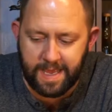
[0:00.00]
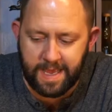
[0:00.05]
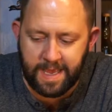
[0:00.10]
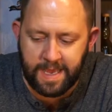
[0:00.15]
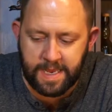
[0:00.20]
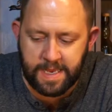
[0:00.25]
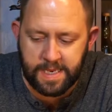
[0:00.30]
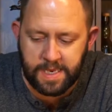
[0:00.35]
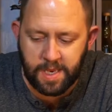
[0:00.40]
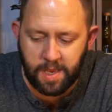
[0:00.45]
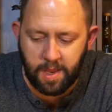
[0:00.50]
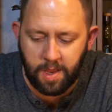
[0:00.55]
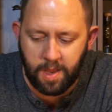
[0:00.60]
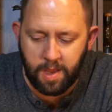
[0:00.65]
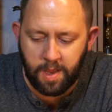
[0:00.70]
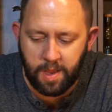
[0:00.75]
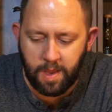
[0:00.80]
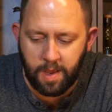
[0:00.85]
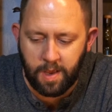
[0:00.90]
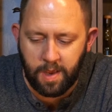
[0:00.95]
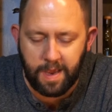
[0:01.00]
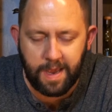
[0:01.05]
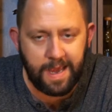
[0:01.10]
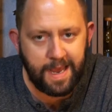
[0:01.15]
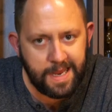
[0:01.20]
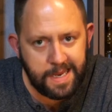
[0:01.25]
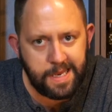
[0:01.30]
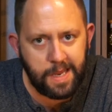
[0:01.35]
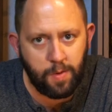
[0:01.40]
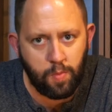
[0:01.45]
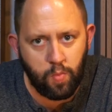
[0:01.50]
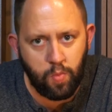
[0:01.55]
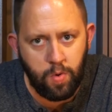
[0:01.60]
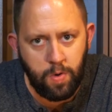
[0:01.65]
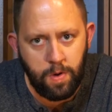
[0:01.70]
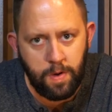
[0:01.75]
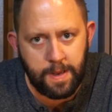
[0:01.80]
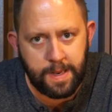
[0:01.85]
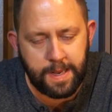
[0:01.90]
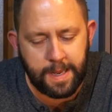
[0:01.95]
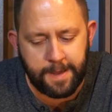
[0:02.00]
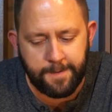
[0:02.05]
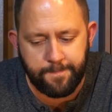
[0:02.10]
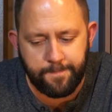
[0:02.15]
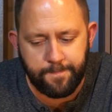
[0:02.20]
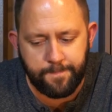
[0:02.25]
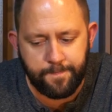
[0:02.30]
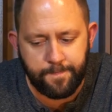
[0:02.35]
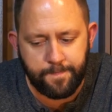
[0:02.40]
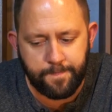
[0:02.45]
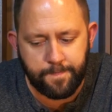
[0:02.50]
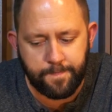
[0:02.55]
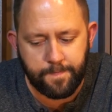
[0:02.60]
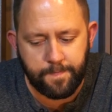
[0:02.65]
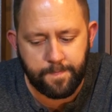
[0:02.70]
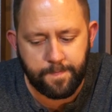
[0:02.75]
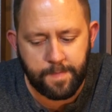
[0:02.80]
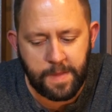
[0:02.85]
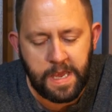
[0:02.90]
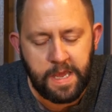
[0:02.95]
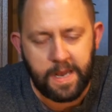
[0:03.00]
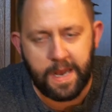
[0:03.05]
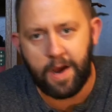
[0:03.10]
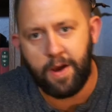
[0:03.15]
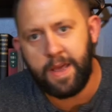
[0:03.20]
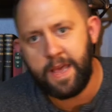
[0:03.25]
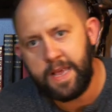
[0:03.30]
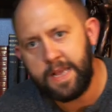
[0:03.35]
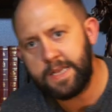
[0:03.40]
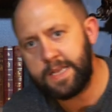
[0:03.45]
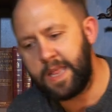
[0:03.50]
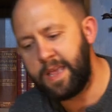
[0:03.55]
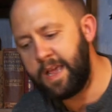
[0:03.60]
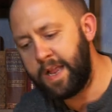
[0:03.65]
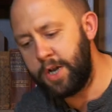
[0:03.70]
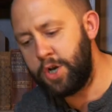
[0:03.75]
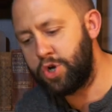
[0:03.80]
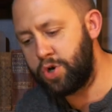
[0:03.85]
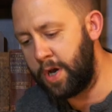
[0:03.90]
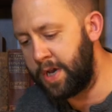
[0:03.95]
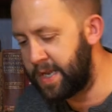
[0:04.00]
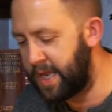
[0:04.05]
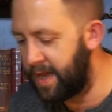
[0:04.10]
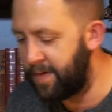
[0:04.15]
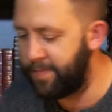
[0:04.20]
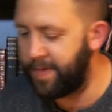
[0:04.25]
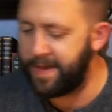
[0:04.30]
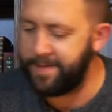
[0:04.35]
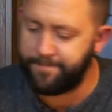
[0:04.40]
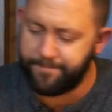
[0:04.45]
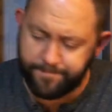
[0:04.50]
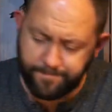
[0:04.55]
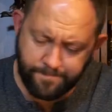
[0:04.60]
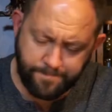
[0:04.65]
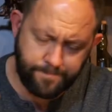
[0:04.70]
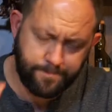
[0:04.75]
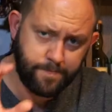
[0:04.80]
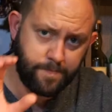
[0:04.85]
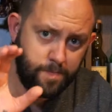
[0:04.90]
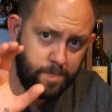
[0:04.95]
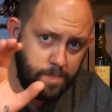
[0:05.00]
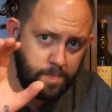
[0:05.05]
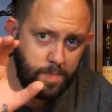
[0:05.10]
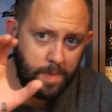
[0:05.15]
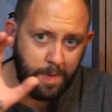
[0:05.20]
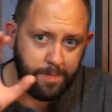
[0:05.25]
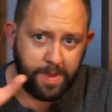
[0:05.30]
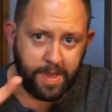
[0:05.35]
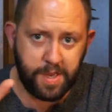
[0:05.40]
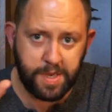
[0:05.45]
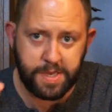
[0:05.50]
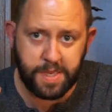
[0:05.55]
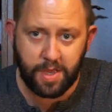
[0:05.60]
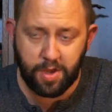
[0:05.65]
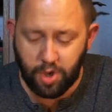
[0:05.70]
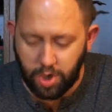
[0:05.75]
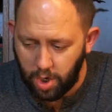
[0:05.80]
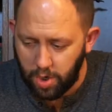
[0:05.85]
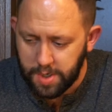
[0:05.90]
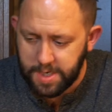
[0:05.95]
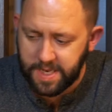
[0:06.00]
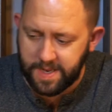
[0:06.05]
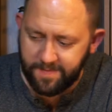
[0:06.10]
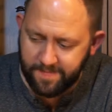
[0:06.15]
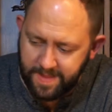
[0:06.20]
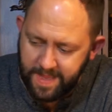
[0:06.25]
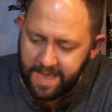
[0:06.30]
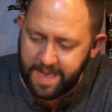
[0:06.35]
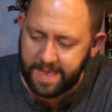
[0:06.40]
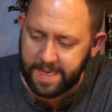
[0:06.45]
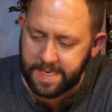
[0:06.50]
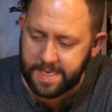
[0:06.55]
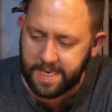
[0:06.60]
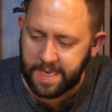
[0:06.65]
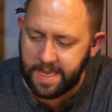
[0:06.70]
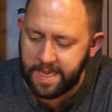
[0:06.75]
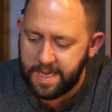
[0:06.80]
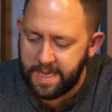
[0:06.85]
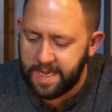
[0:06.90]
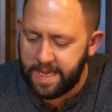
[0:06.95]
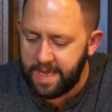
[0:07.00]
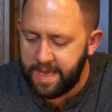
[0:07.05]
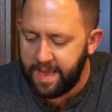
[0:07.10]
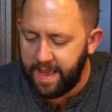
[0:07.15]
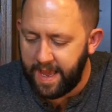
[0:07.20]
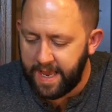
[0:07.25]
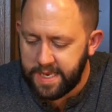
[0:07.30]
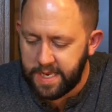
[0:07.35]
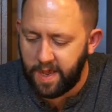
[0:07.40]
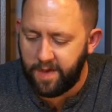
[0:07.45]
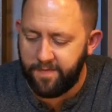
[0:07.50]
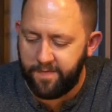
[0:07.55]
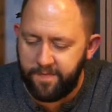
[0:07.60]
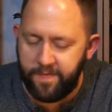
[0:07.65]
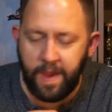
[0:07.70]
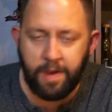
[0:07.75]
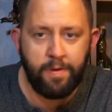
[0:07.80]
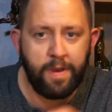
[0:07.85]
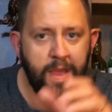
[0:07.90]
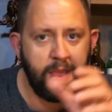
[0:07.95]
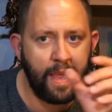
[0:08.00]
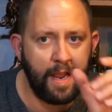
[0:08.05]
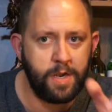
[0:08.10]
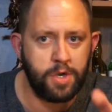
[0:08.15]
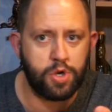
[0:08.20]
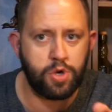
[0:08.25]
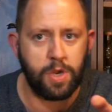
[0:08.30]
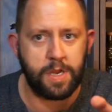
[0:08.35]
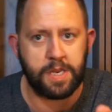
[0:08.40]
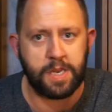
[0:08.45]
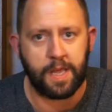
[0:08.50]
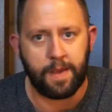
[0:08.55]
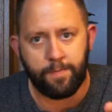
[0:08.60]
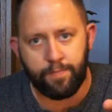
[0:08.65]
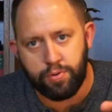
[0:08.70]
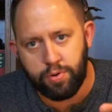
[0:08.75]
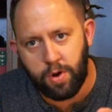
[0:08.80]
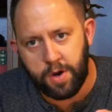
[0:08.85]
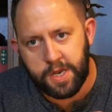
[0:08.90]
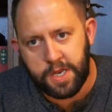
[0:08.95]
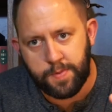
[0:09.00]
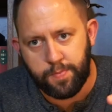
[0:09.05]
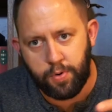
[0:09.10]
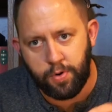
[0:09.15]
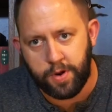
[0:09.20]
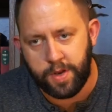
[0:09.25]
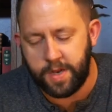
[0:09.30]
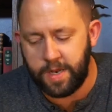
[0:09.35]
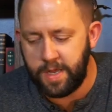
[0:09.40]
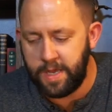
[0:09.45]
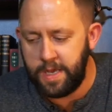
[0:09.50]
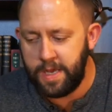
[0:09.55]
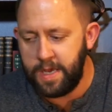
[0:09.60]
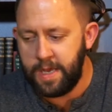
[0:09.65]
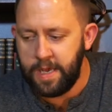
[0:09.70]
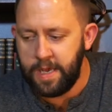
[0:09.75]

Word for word: is it worth it? Now, here's the interesting bit, because the cost of this is at a very interesting price point.